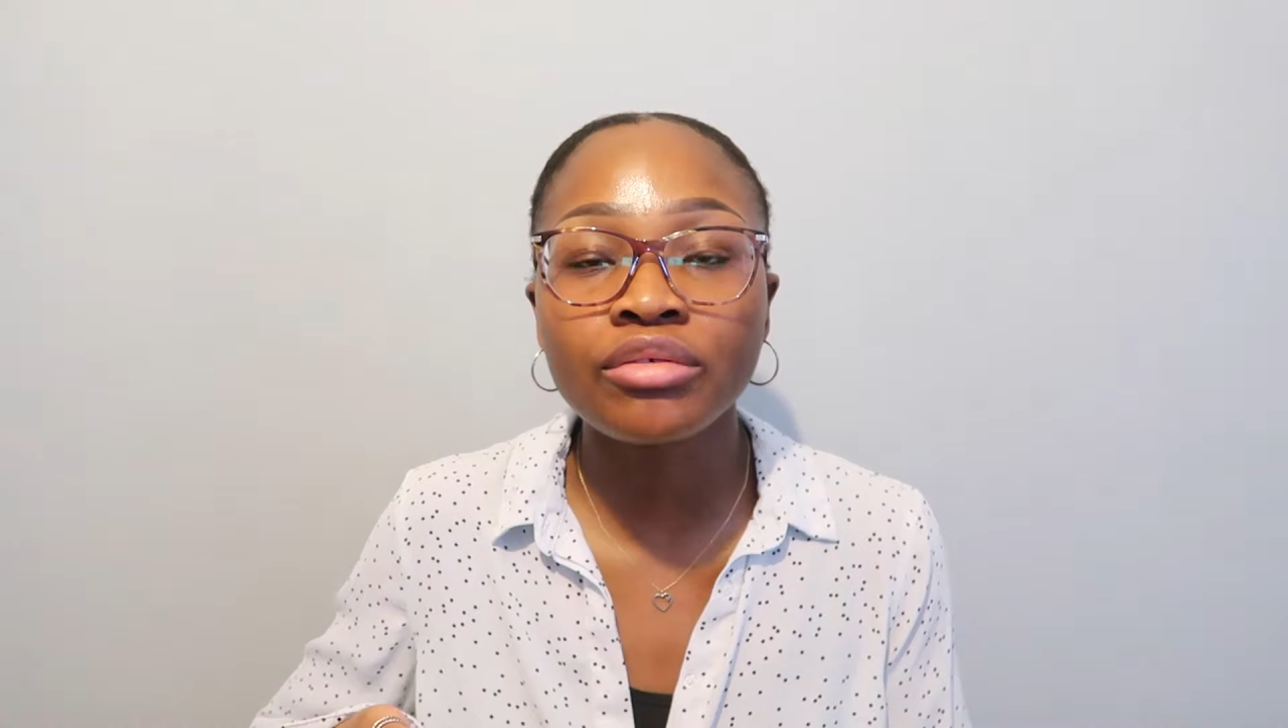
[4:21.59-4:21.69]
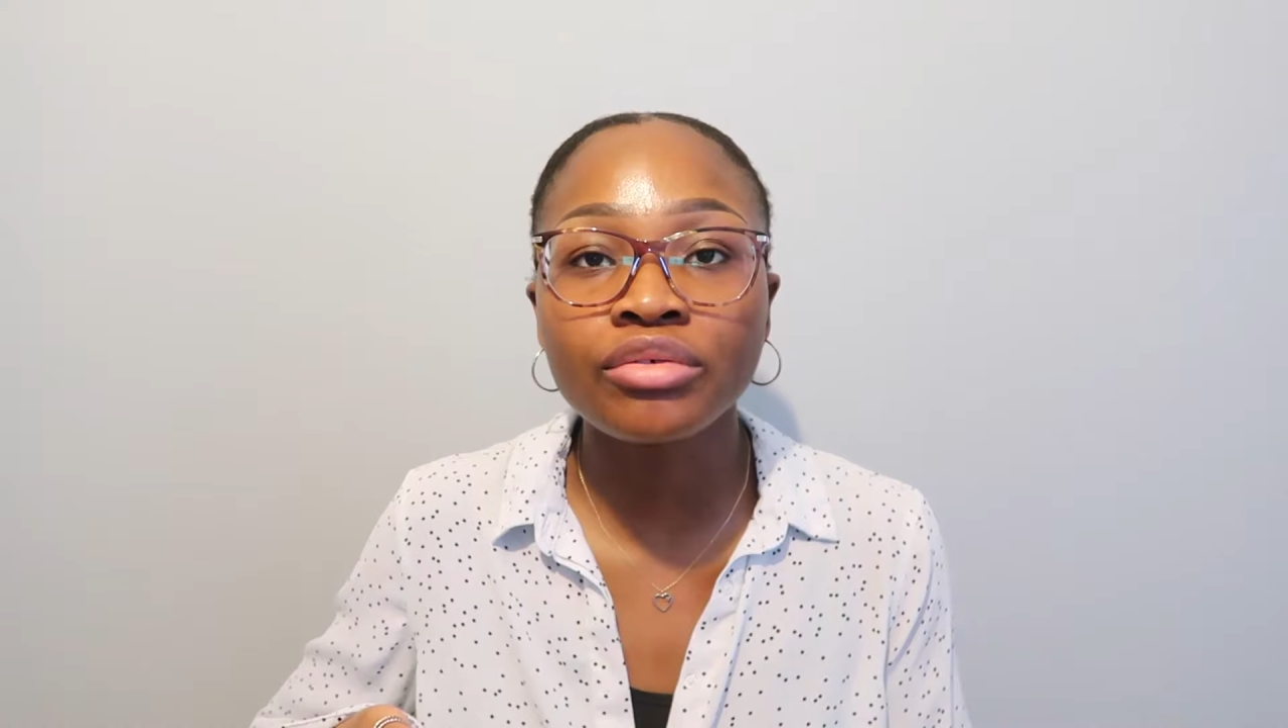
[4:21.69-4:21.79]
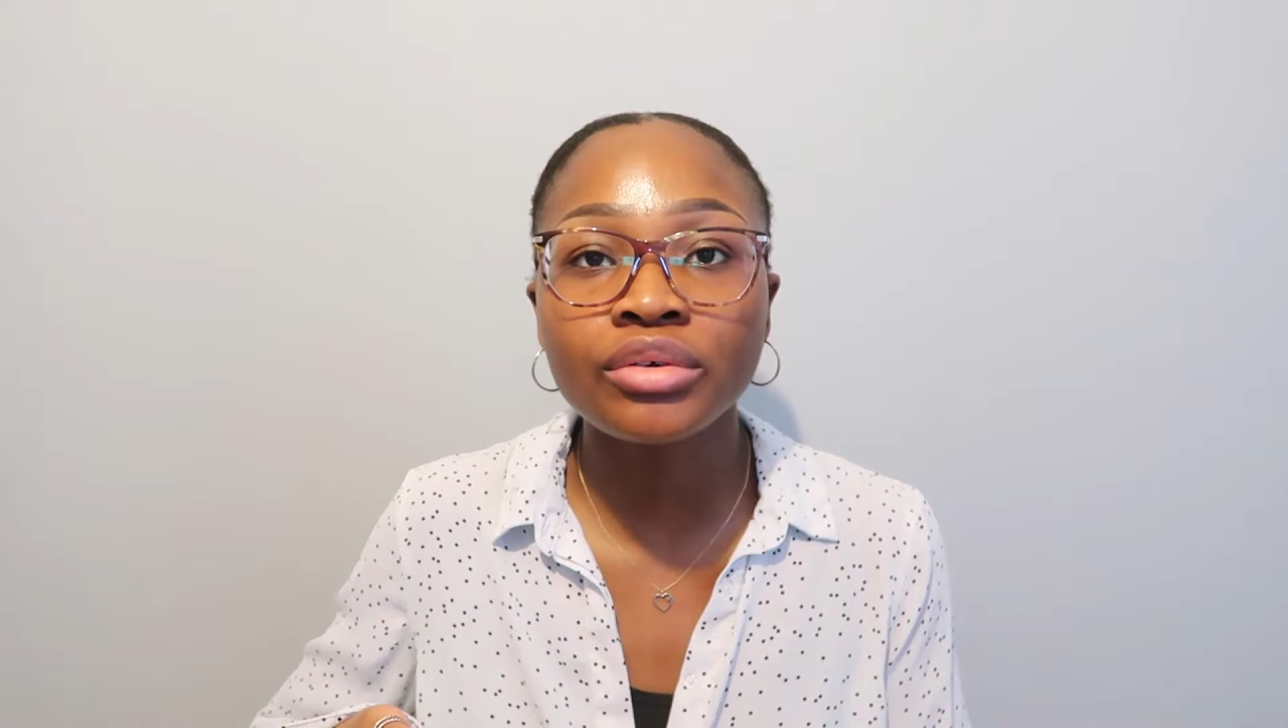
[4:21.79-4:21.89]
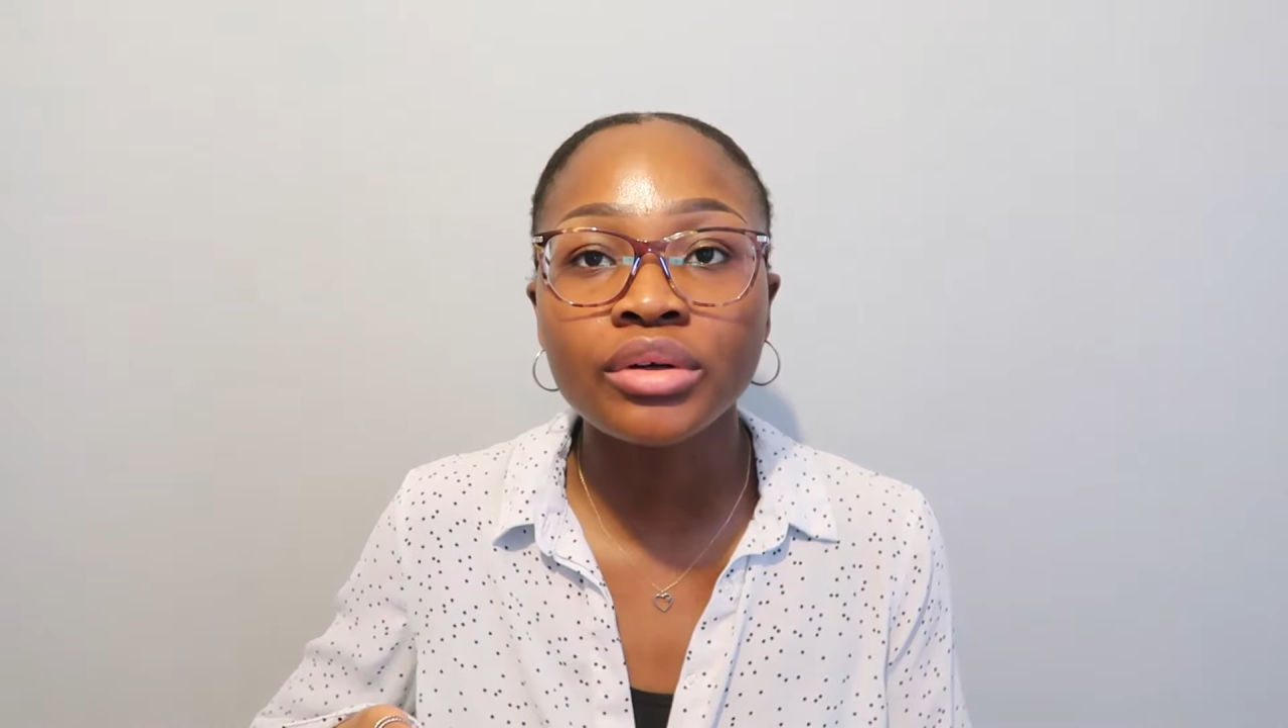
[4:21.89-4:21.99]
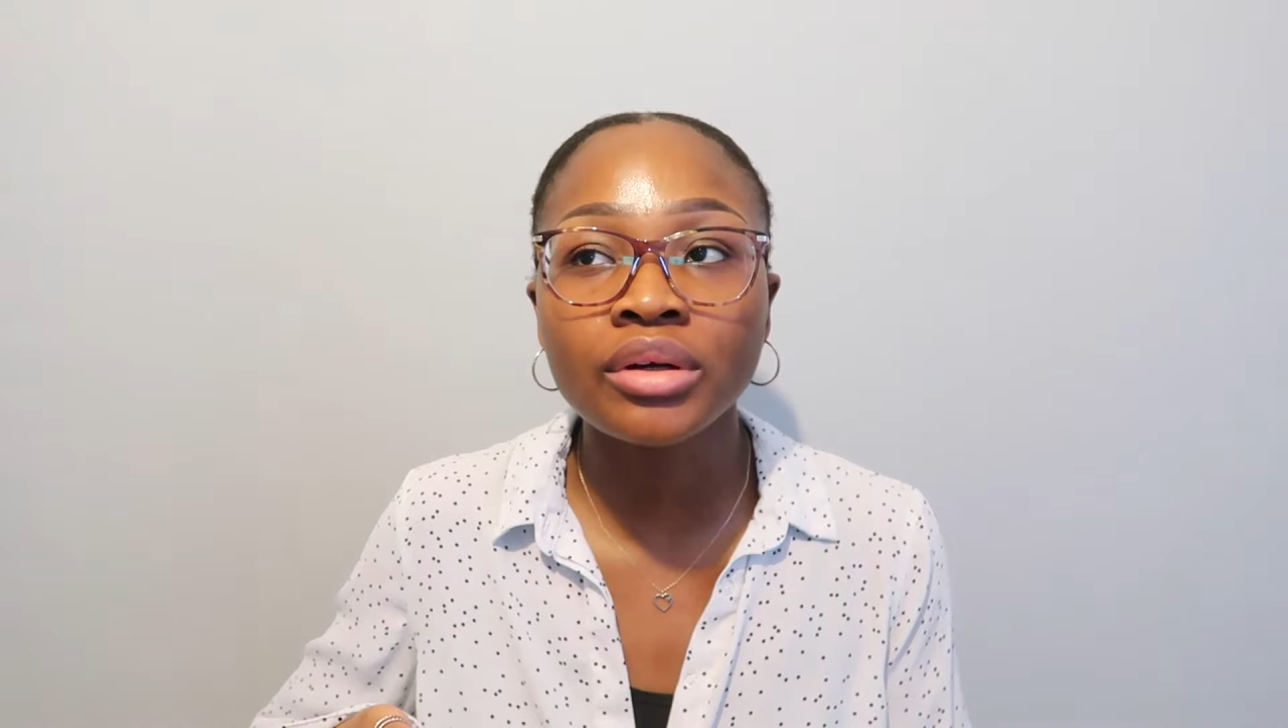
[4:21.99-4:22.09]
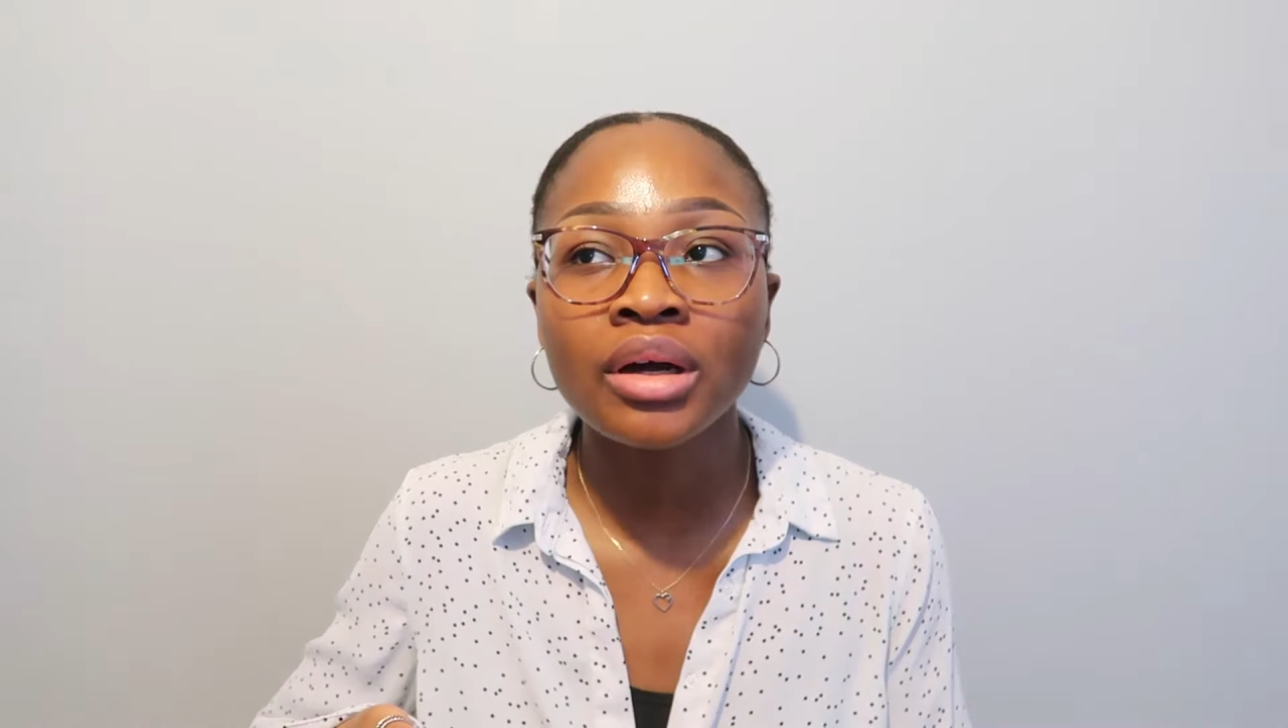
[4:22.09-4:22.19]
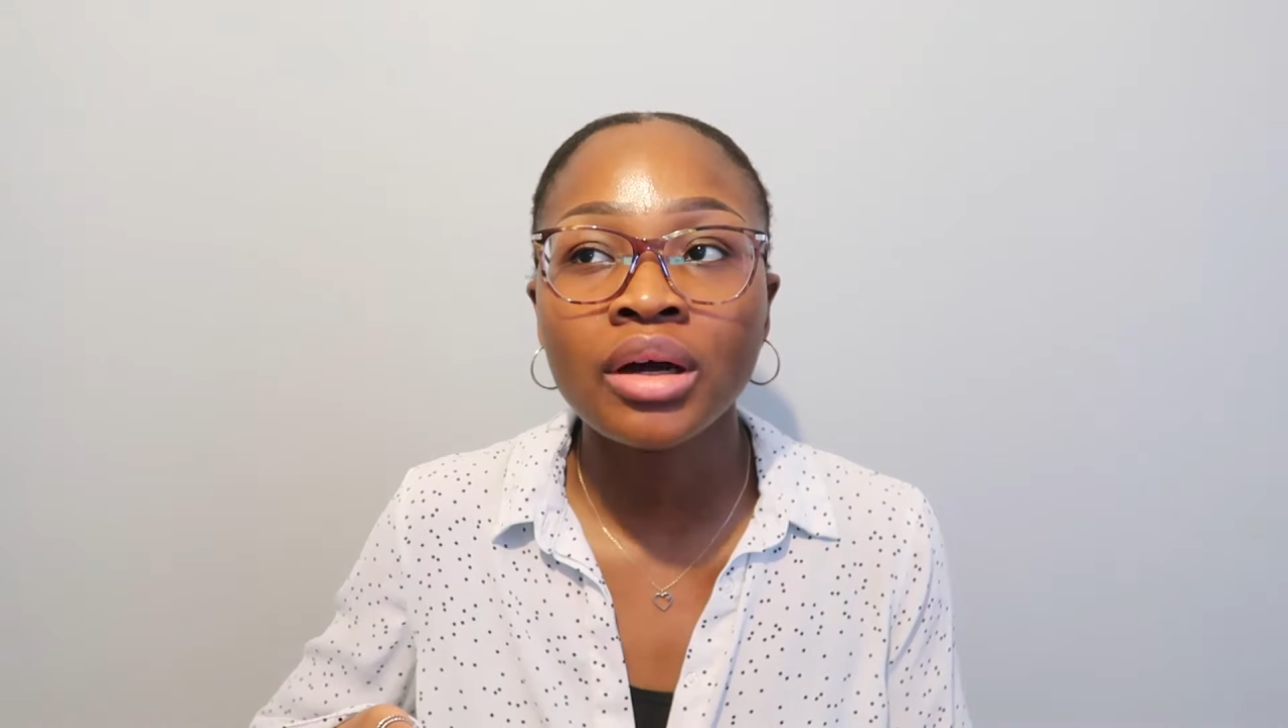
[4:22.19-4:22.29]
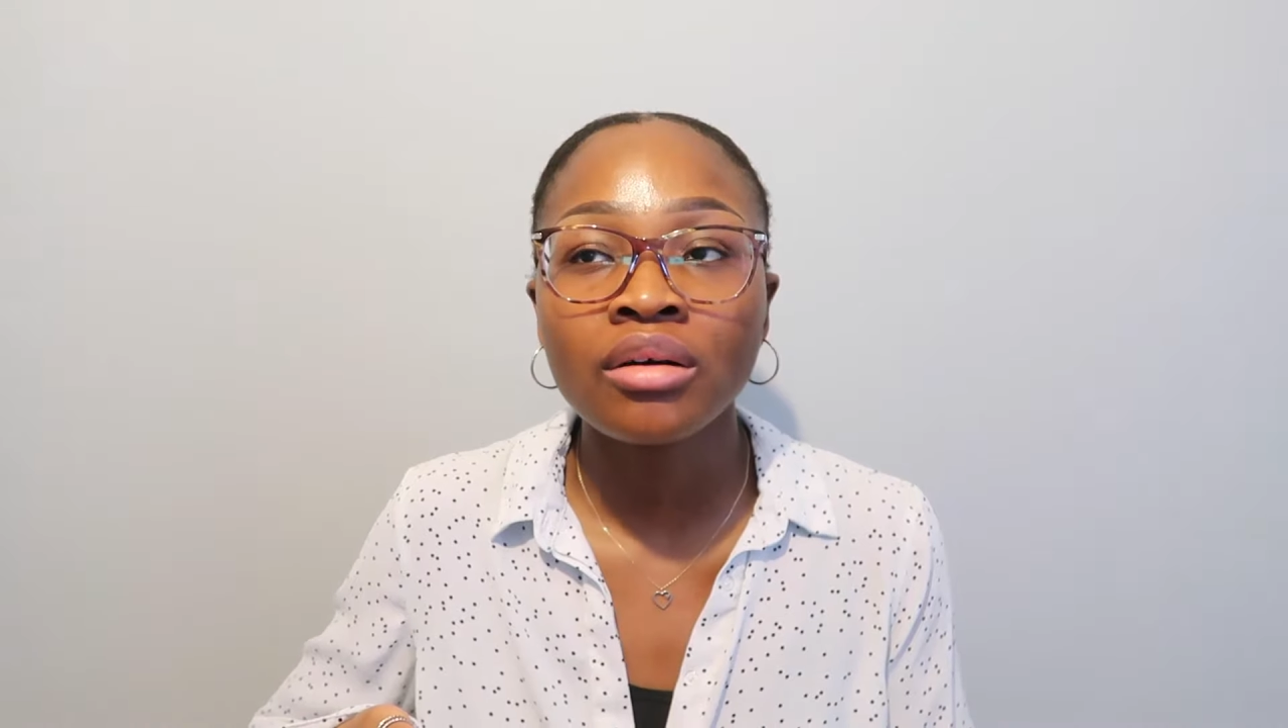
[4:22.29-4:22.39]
through